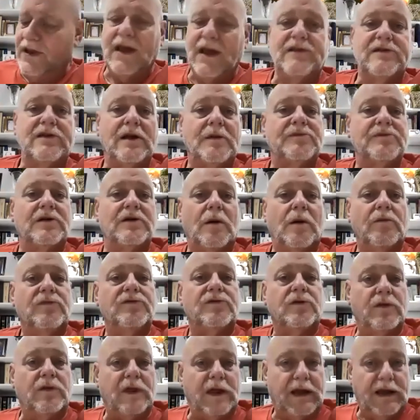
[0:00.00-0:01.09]
teach them something
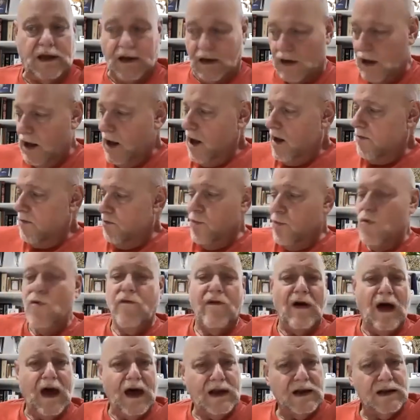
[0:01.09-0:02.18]
so they can
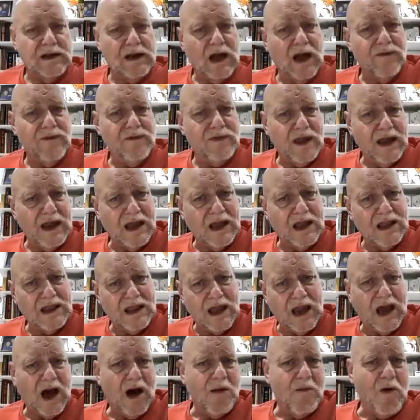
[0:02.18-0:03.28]
move ahead in life, and
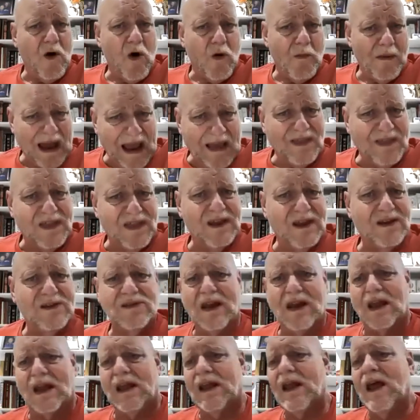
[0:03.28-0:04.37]
they come home
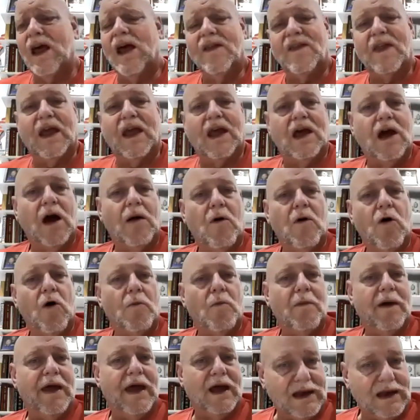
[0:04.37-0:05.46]
atheist, they come home